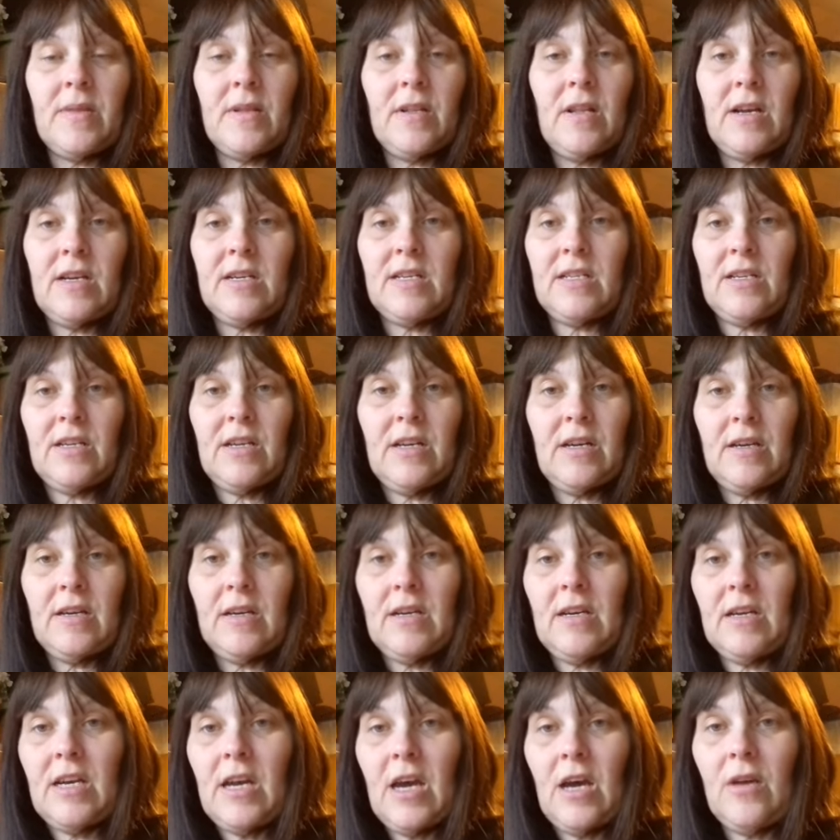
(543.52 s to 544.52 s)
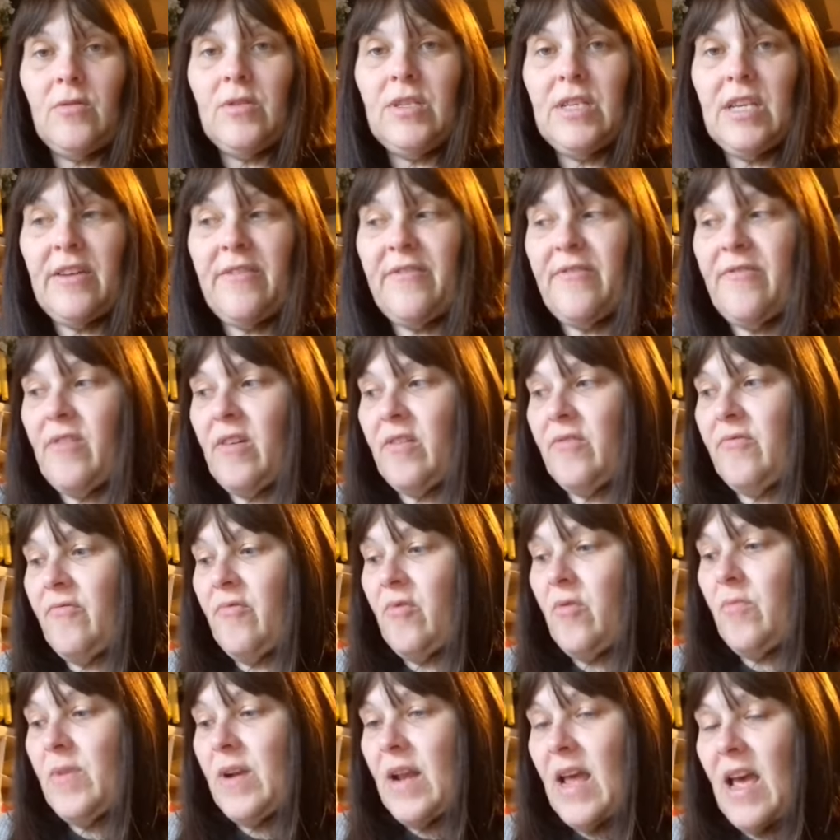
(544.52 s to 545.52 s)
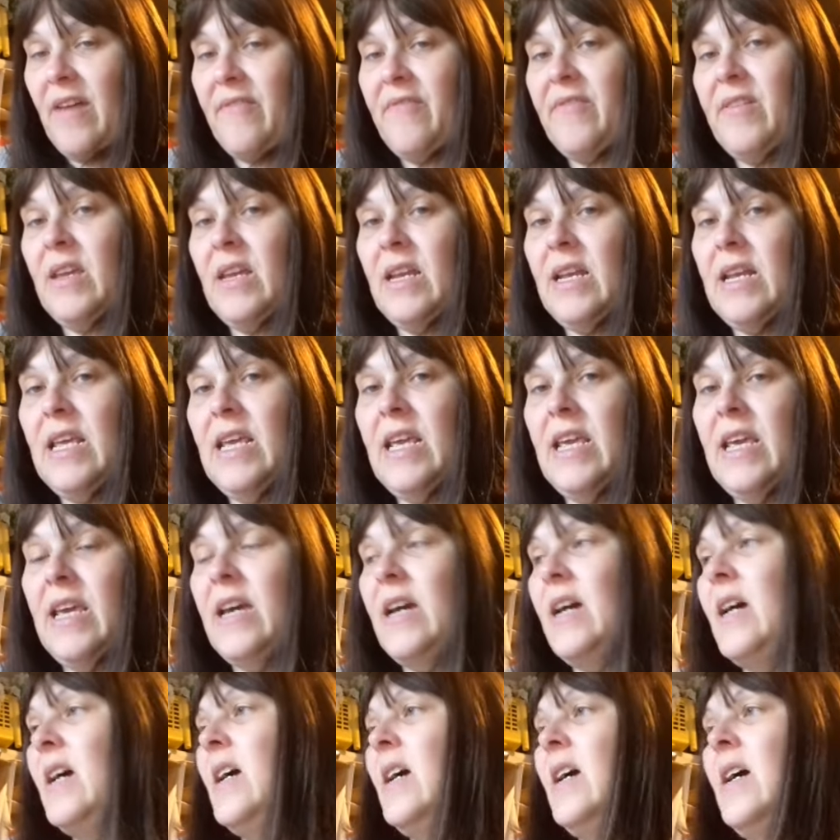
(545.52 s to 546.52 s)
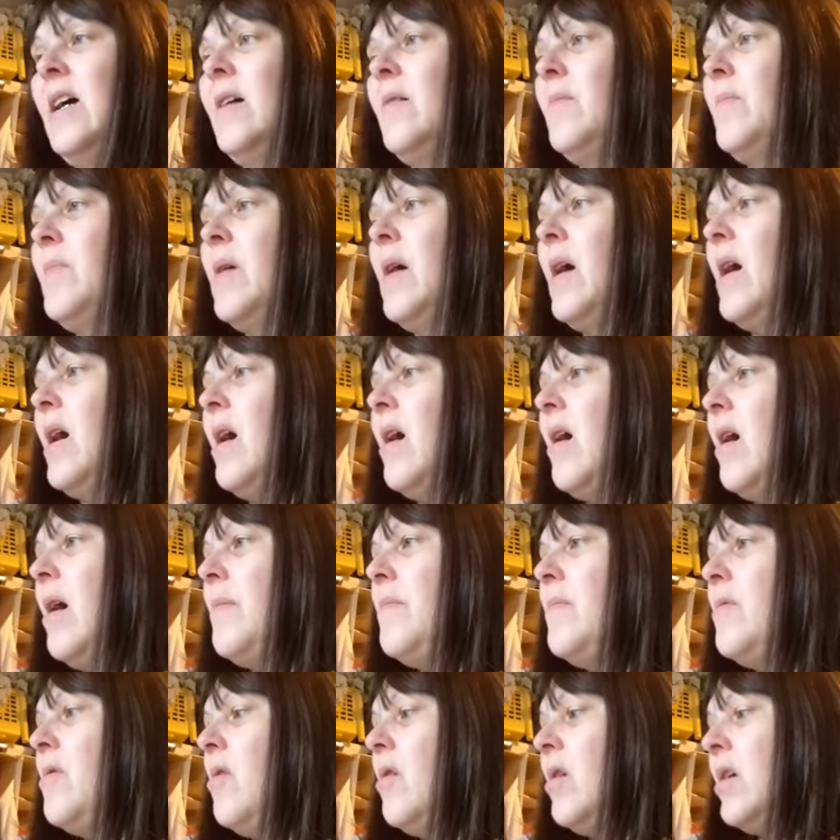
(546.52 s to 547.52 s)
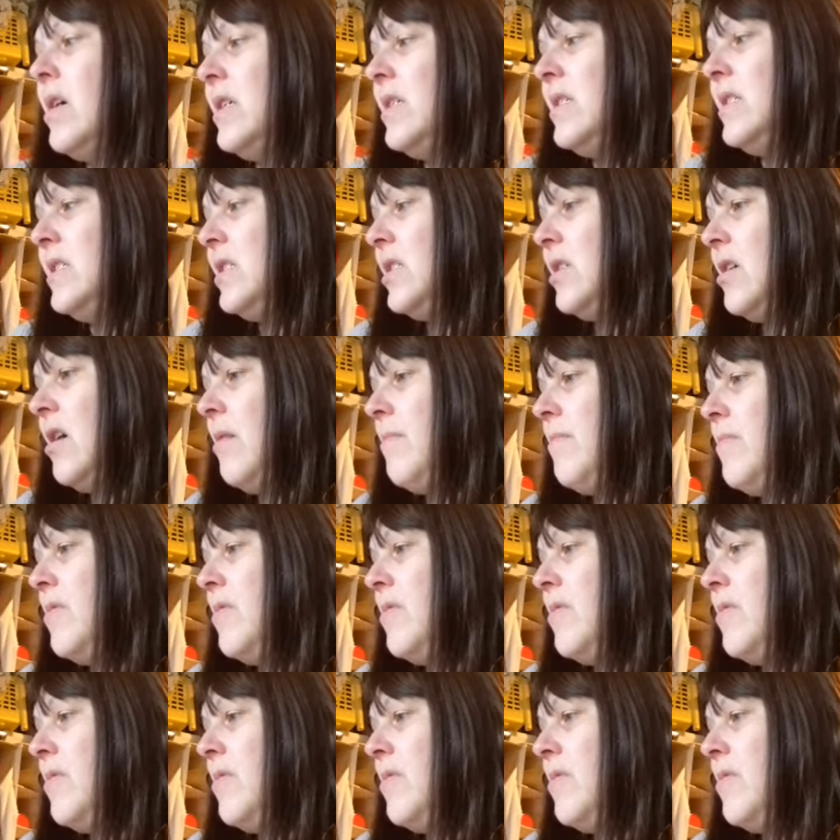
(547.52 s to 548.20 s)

like a, a cozier front room and have it in here but I'm not going to start